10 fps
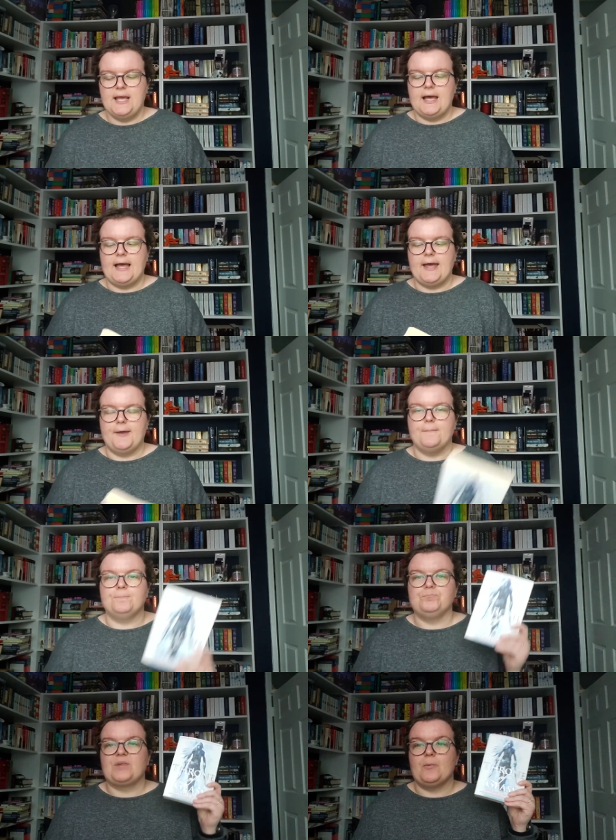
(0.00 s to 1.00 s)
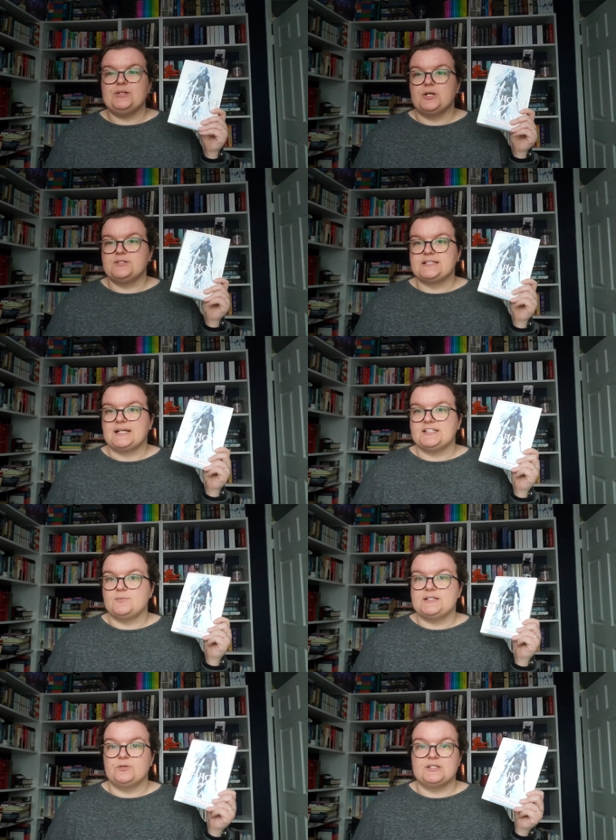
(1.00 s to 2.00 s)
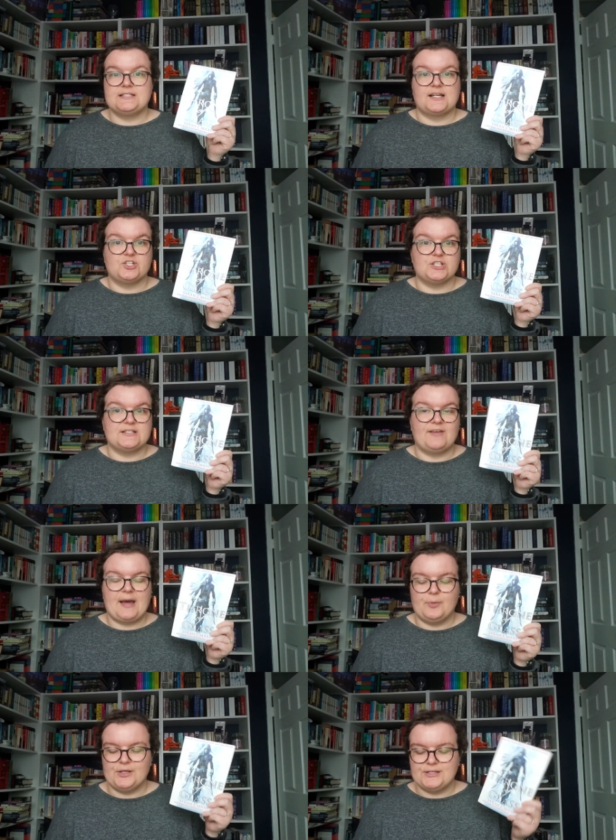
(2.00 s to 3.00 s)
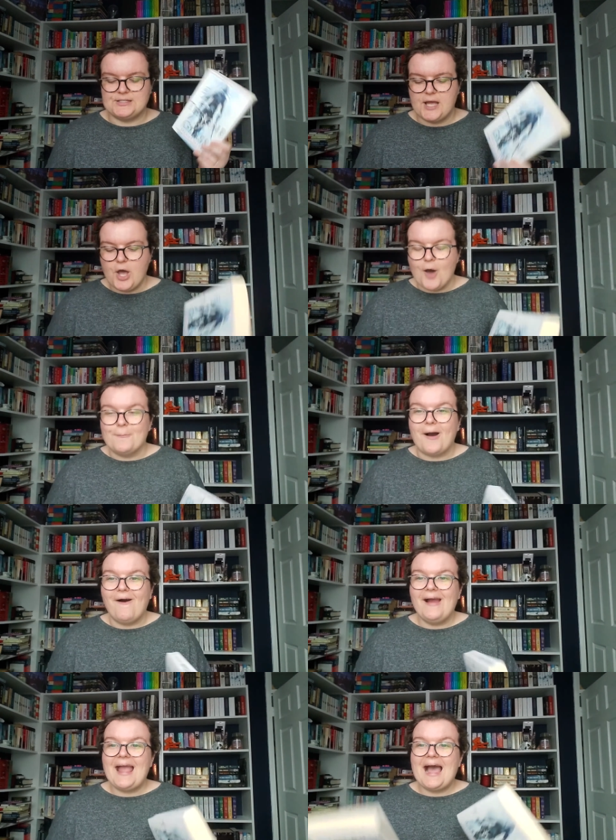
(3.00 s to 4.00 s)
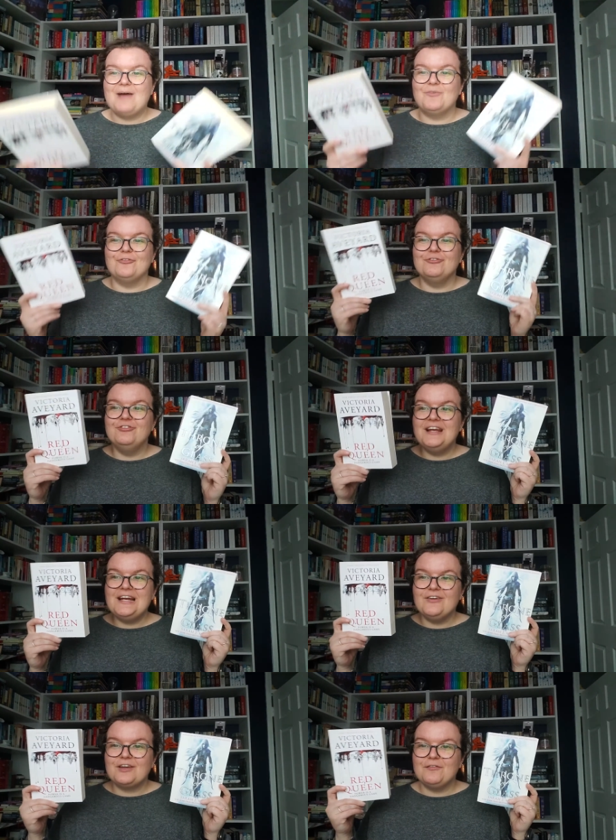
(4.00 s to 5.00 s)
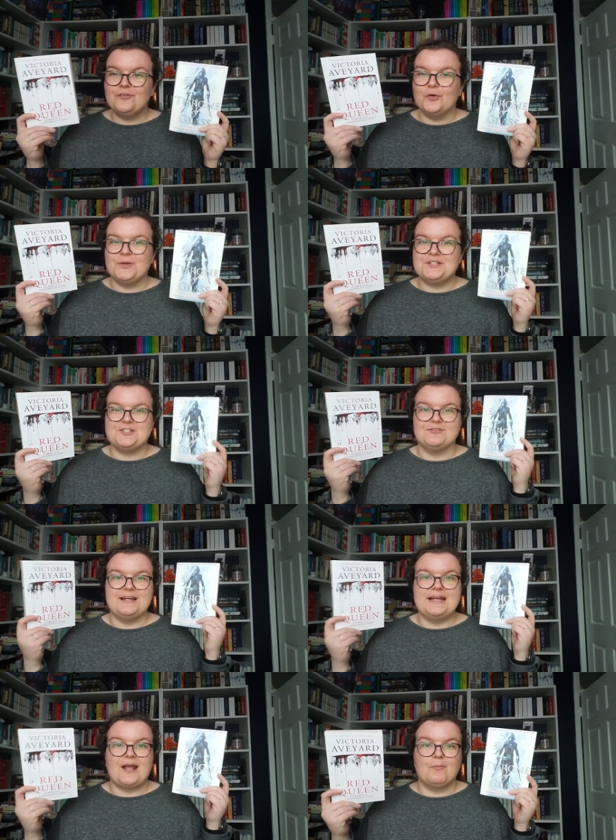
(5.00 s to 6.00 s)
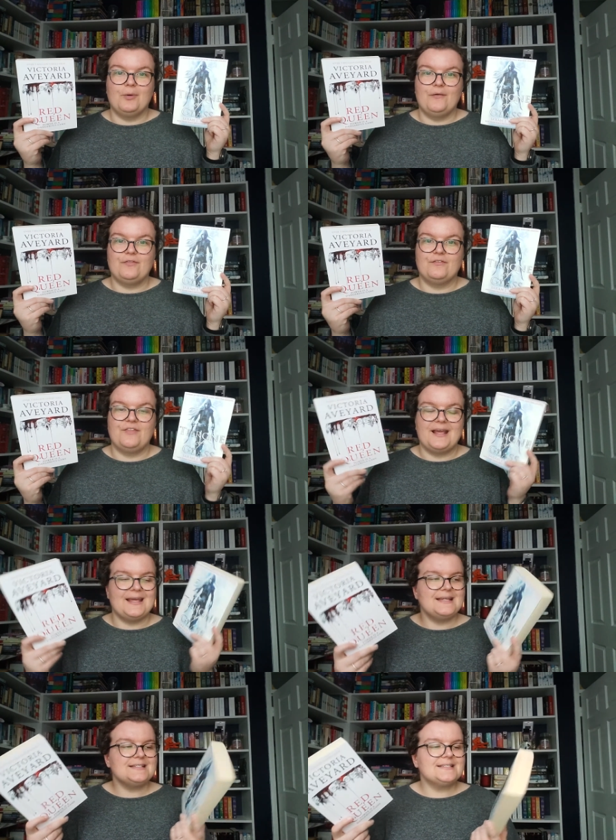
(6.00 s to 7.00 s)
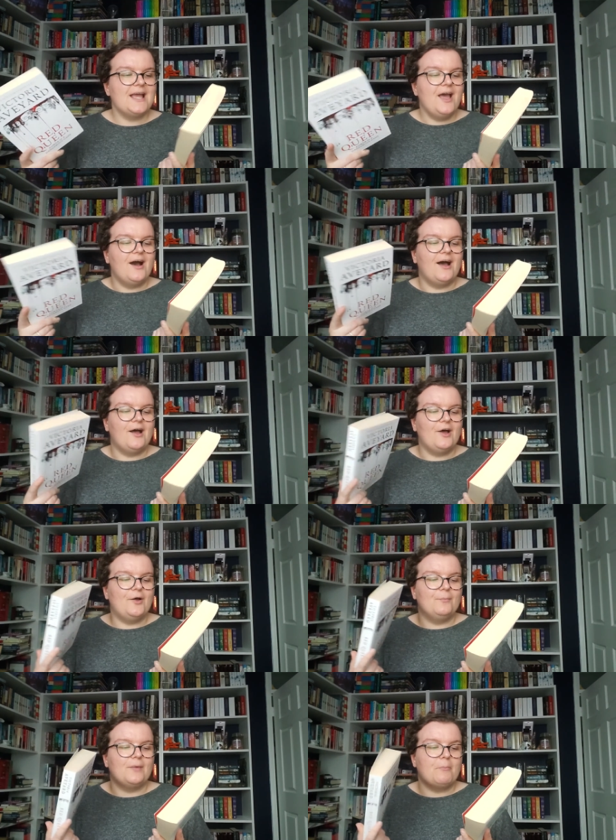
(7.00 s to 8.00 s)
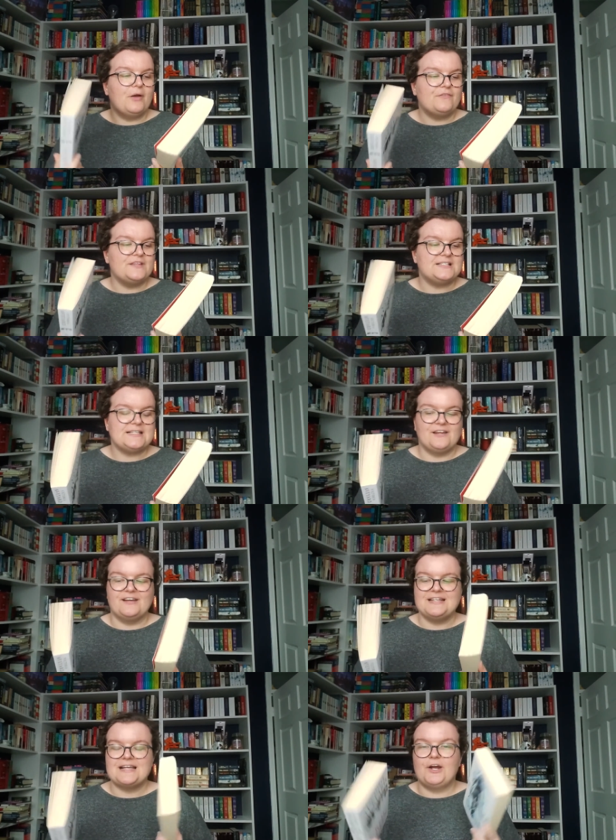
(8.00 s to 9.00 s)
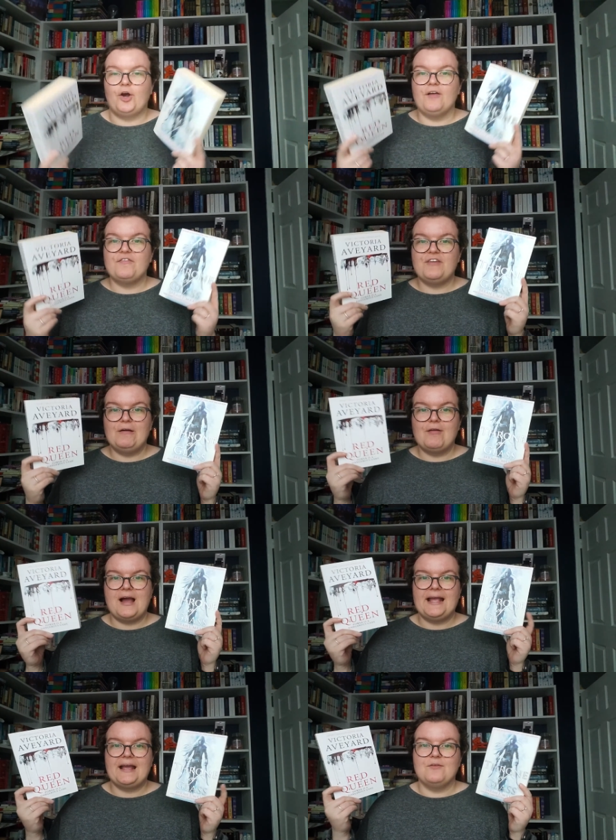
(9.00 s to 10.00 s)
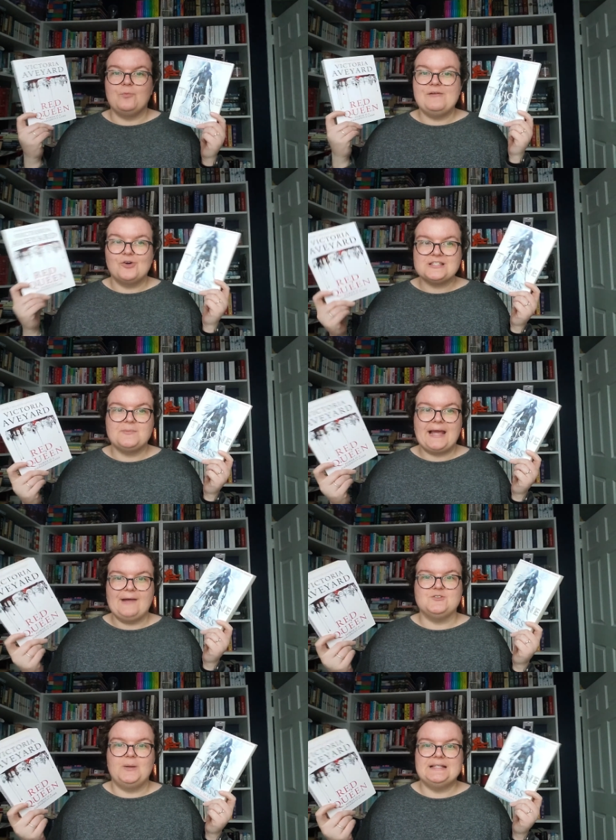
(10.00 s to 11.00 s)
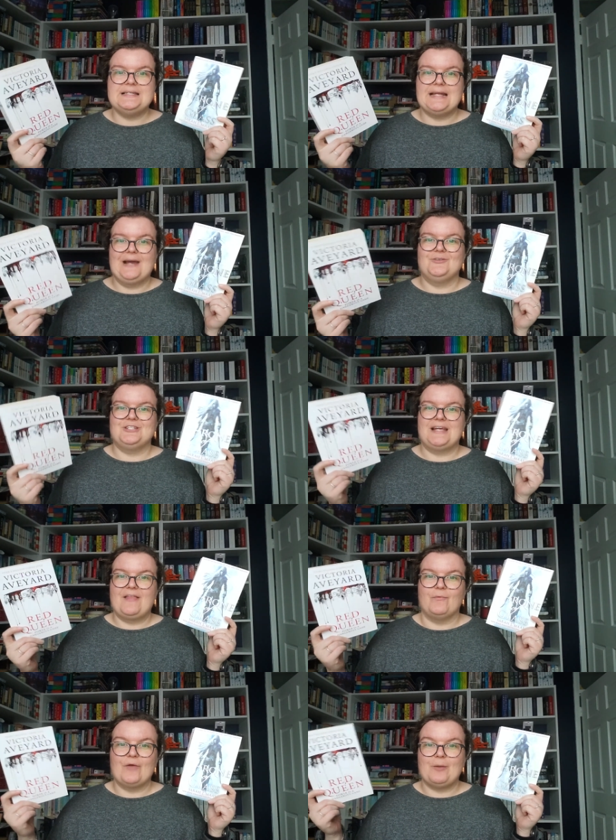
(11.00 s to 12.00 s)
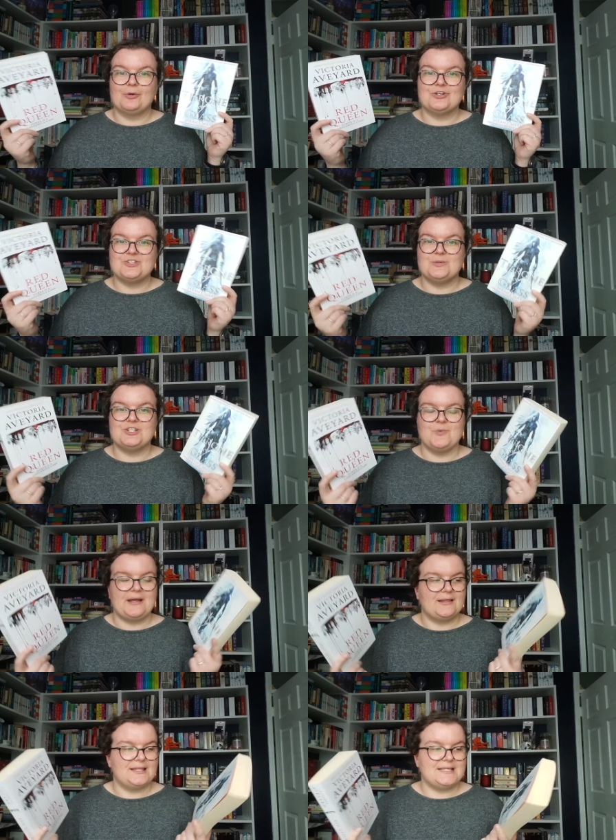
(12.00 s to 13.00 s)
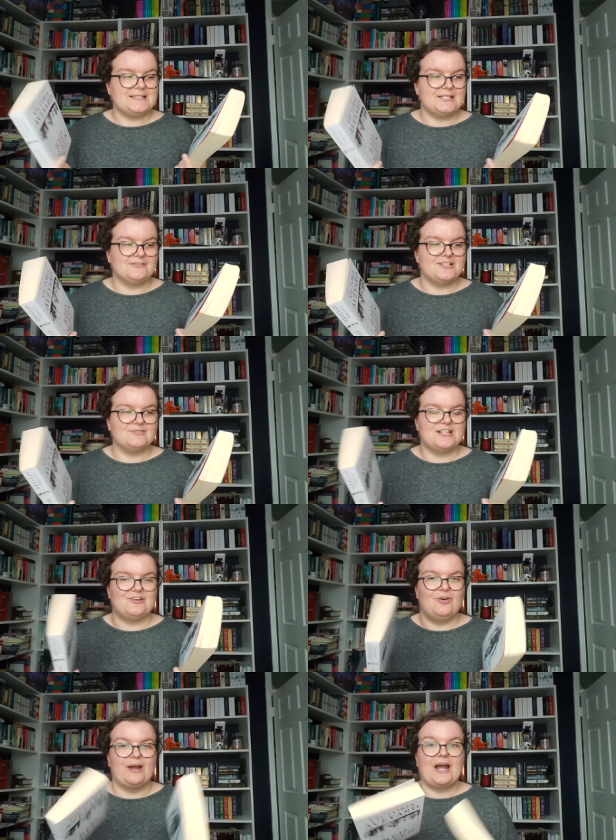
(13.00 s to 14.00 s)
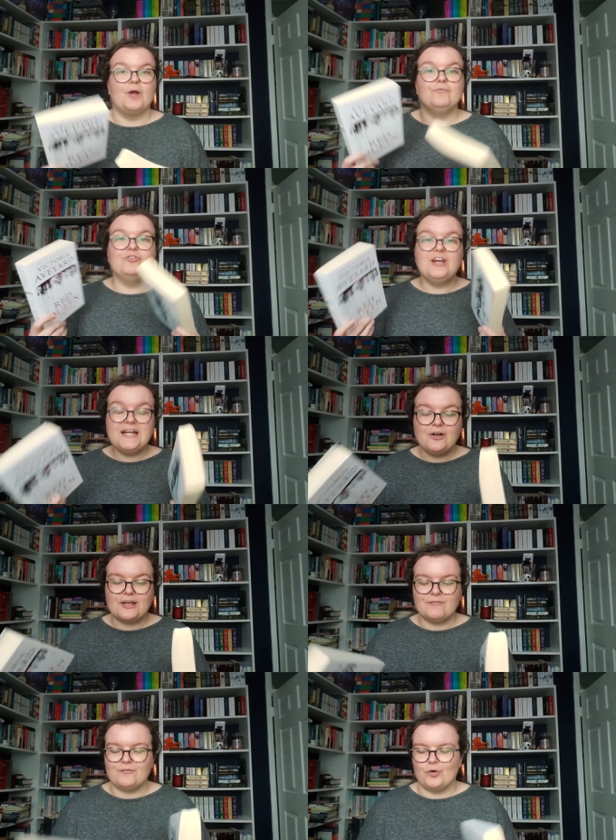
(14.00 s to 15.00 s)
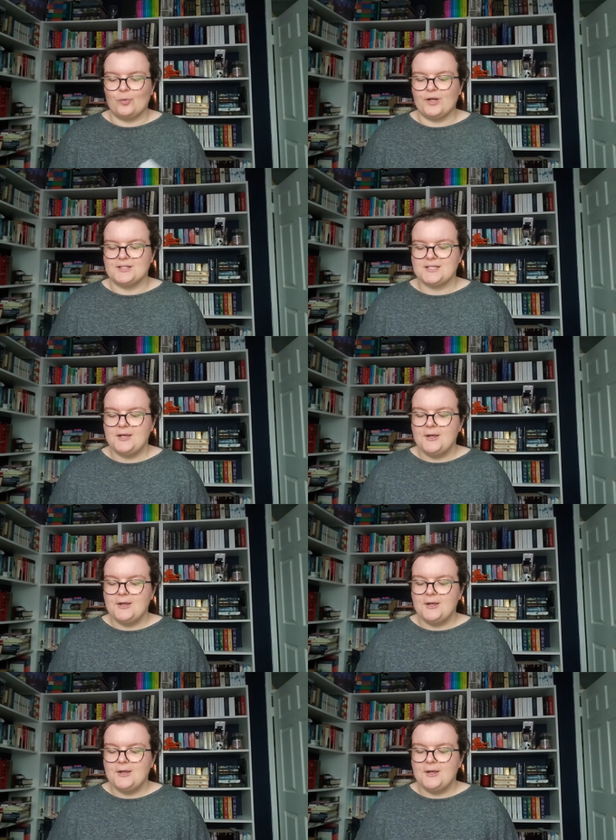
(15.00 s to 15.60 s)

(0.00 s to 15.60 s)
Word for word: um, and we don't discuss them until the discussions have happened but i am really looking forward to reading both of these um, both of these series and i feel like we've got some accountability now to get them read because we're doing the series read along and i'm really looking forward